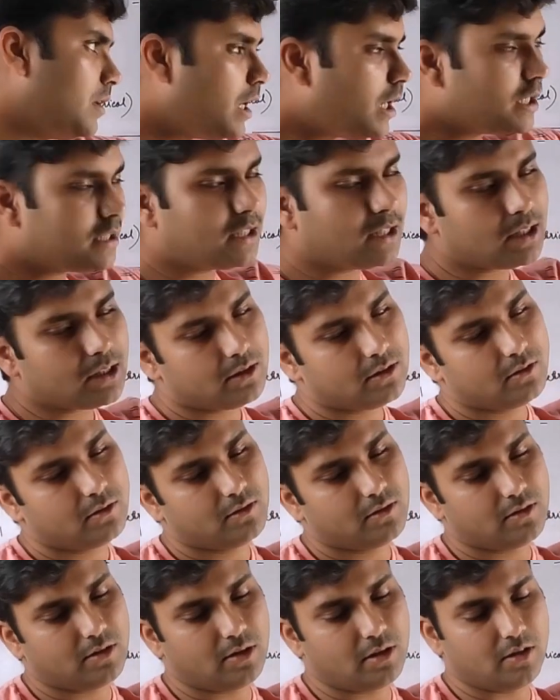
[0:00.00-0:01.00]
other
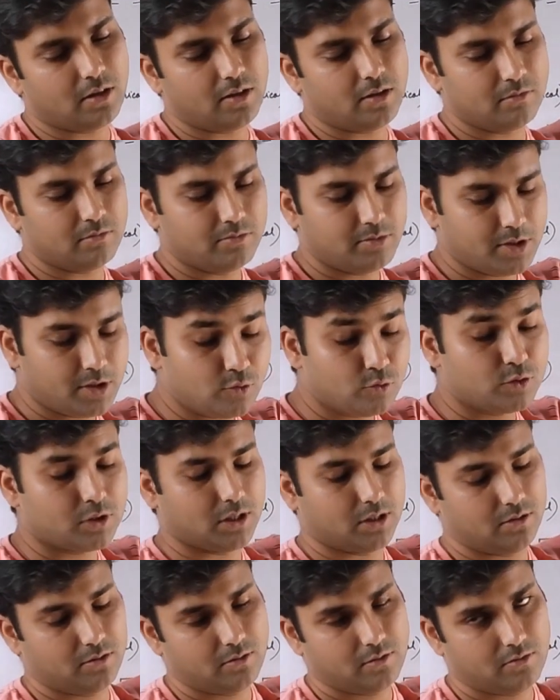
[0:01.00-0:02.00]

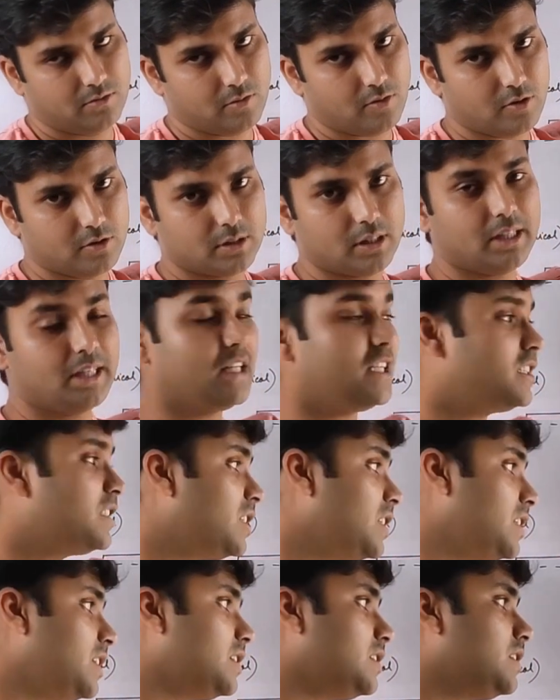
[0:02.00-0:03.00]
user or the
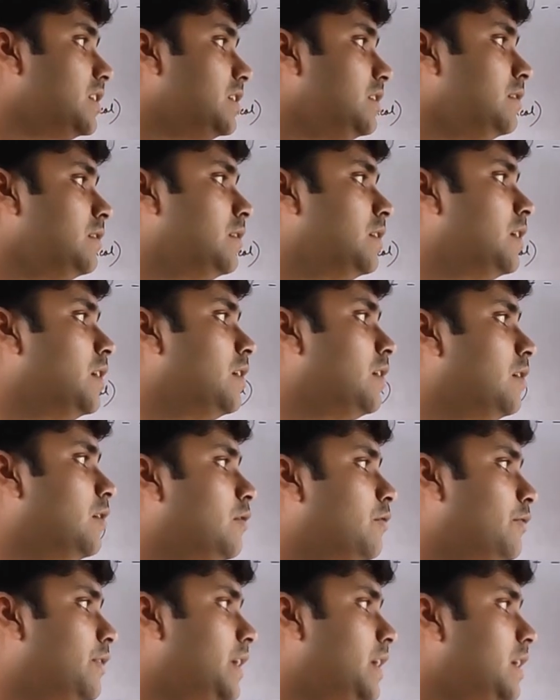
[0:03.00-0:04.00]
destination
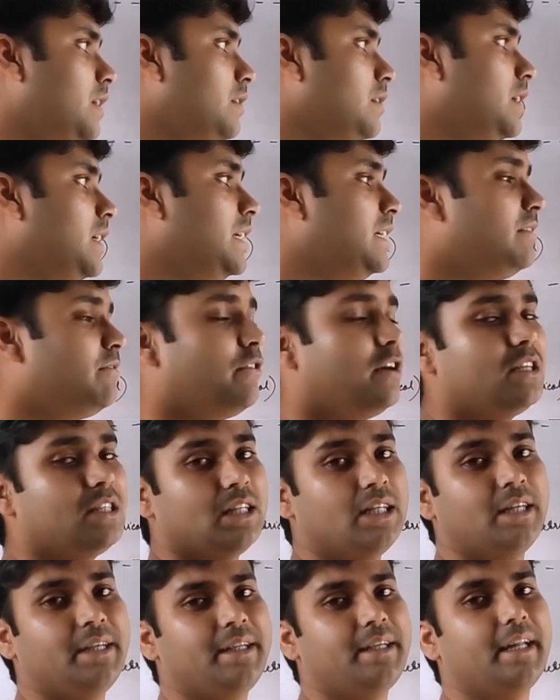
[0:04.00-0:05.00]
where it was
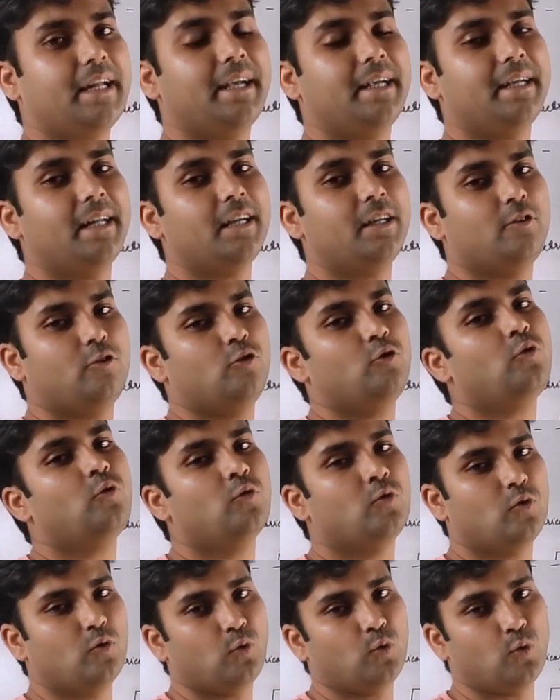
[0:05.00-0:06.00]
intended to
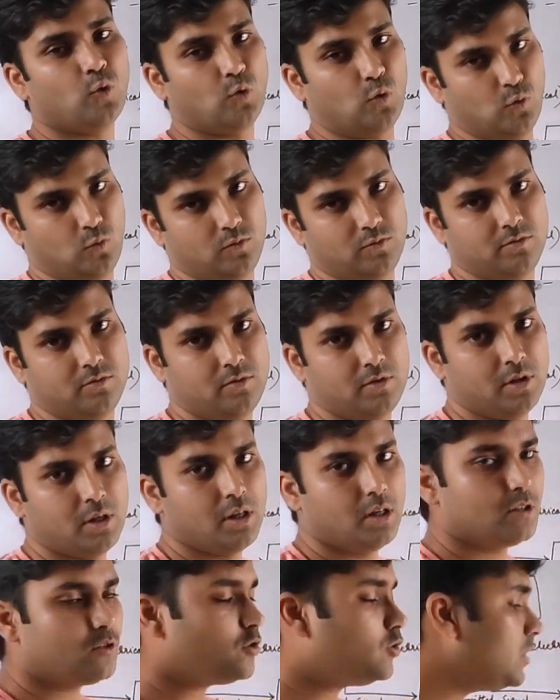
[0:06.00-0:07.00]
go.
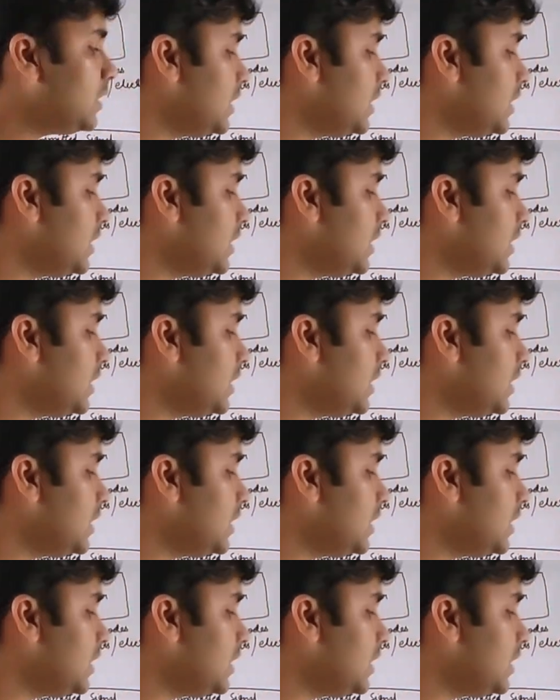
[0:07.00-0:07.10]
So